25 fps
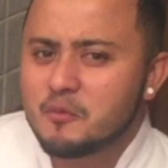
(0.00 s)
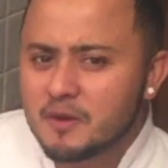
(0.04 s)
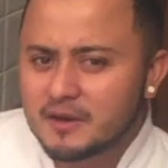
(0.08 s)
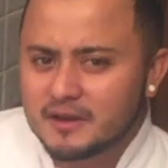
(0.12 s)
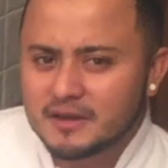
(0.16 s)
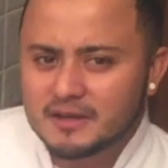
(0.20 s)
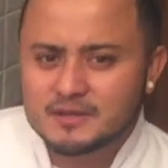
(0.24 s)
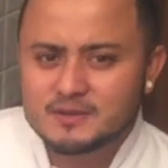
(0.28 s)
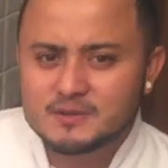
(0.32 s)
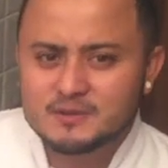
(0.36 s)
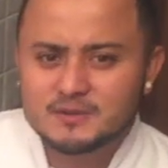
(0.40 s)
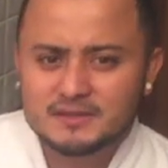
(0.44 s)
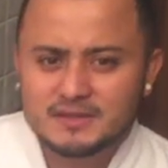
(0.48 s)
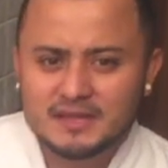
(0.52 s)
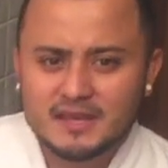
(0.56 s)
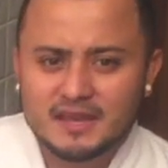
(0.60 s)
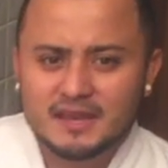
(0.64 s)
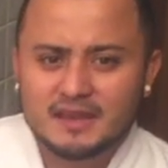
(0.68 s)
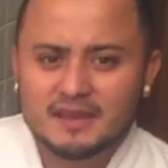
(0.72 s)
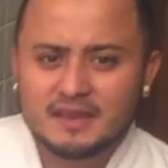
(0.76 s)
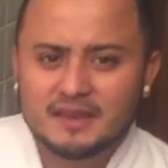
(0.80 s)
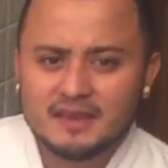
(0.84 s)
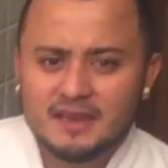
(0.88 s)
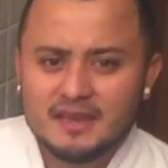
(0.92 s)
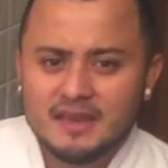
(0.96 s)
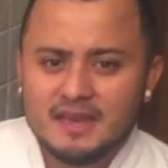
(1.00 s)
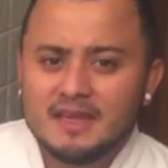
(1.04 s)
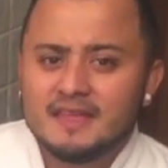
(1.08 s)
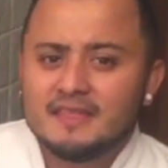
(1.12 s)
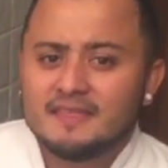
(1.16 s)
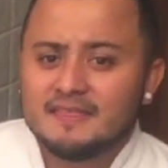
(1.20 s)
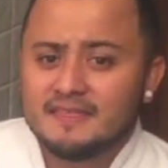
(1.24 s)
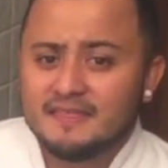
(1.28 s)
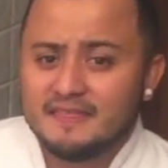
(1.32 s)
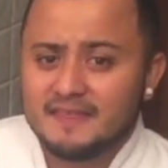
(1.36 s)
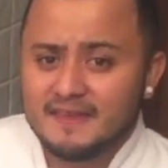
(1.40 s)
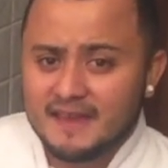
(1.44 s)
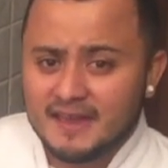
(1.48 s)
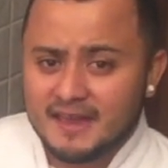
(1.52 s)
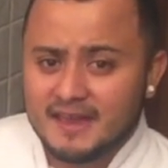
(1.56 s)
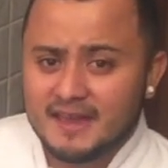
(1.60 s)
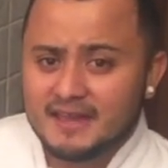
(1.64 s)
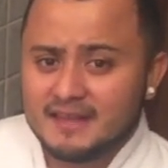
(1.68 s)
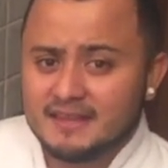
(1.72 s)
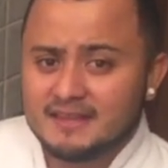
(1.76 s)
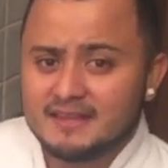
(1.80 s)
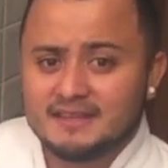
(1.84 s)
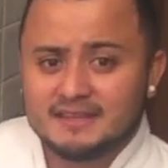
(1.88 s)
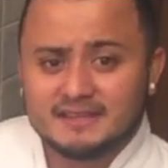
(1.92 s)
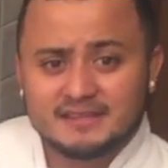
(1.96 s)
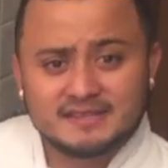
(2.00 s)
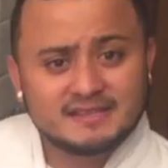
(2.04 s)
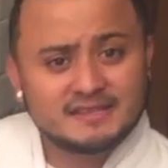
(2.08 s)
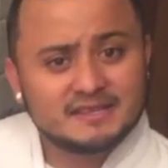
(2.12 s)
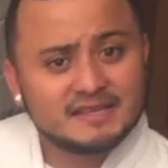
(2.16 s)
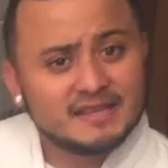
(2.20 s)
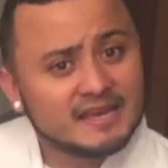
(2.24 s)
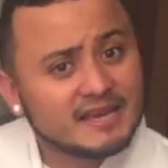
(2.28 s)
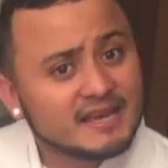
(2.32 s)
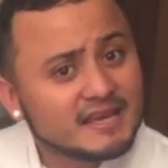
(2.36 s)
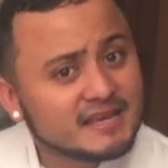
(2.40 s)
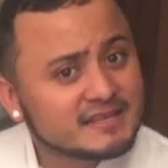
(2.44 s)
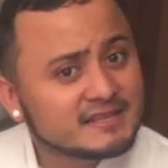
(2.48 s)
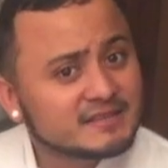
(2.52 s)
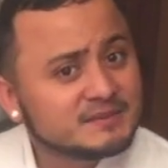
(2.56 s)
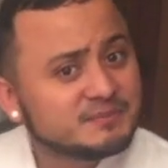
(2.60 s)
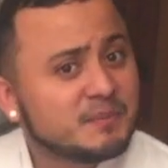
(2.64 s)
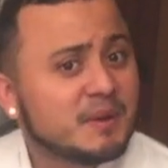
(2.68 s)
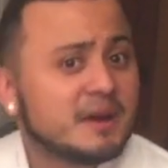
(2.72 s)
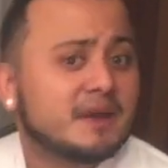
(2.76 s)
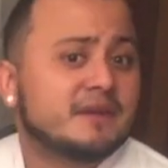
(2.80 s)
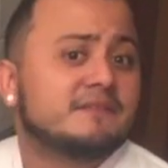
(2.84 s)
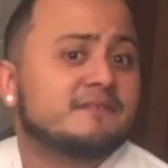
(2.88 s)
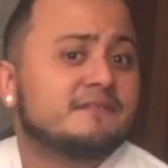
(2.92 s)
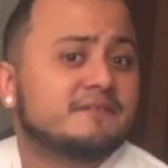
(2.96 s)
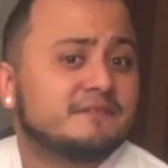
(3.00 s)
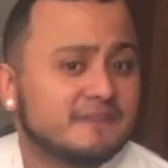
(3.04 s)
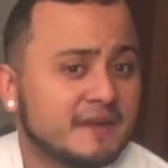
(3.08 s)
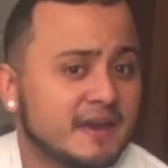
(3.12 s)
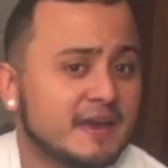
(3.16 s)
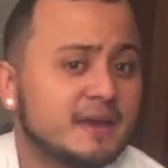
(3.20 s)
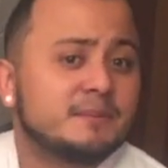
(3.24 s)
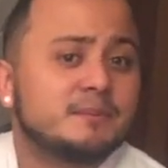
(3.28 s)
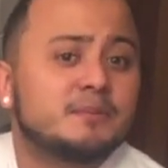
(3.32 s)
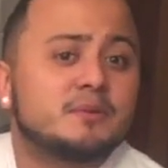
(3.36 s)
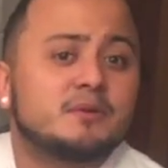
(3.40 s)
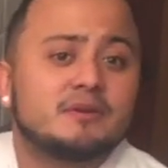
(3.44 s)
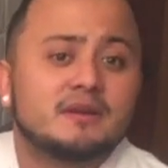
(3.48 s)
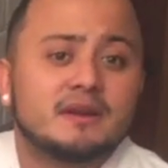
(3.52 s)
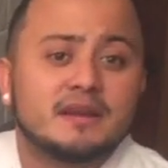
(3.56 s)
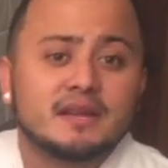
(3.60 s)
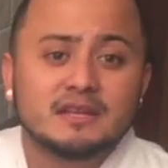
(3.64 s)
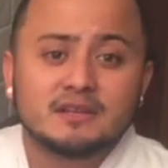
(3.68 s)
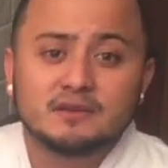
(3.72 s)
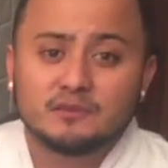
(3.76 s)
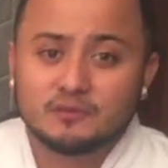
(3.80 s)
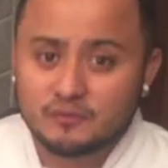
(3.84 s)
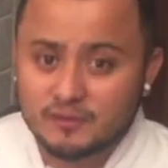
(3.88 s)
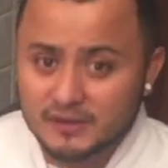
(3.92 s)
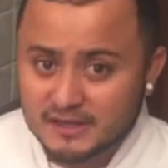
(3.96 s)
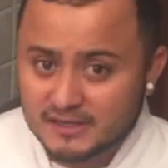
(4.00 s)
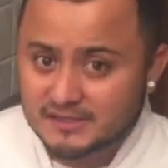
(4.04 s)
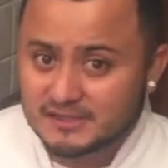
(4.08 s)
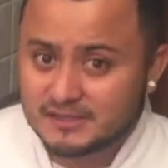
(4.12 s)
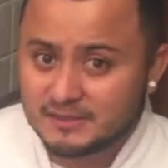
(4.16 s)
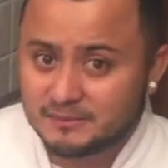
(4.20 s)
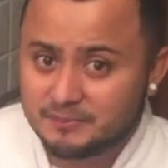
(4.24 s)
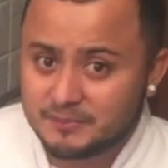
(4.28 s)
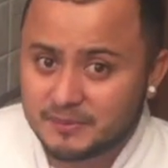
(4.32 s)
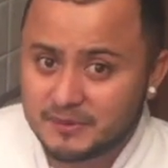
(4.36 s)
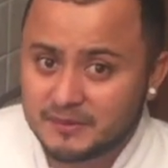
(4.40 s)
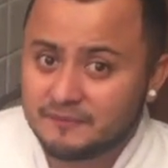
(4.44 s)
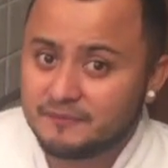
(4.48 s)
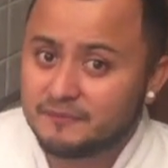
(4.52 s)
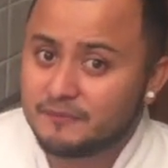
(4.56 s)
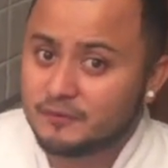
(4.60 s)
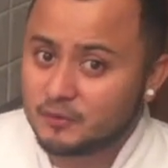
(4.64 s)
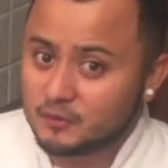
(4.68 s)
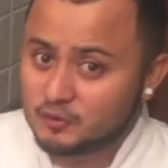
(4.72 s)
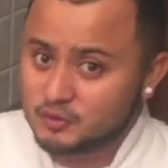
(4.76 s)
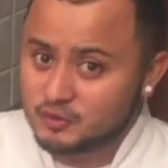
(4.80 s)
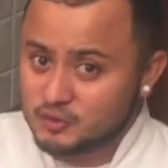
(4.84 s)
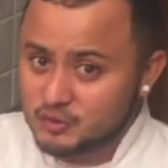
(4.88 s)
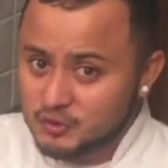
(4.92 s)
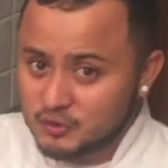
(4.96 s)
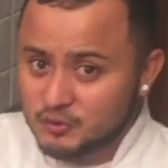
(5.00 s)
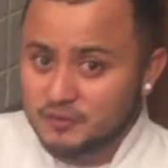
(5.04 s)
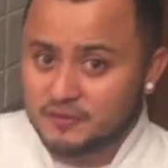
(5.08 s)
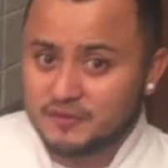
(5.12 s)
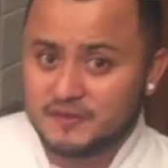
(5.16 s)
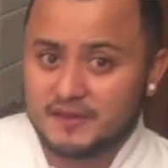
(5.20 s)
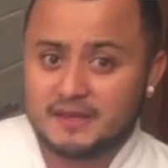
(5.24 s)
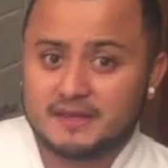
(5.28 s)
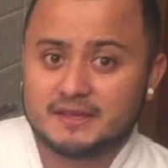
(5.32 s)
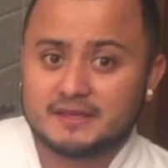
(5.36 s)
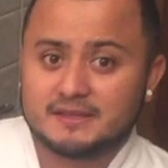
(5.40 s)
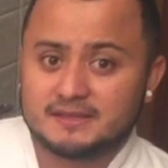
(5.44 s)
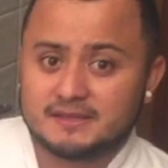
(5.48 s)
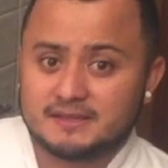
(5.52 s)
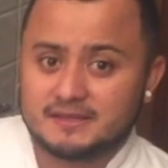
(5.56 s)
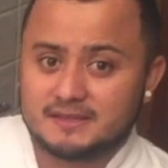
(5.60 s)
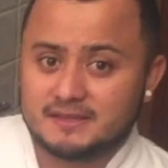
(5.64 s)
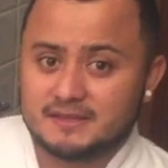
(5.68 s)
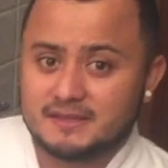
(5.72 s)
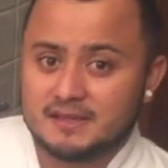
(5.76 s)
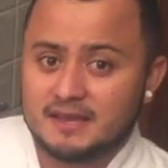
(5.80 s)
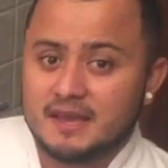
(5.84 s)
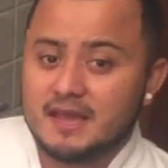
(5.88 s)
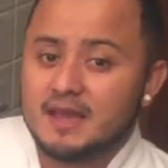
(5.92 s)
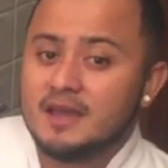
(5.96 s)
wanted to say, that this is my favorite recipe for 2 things.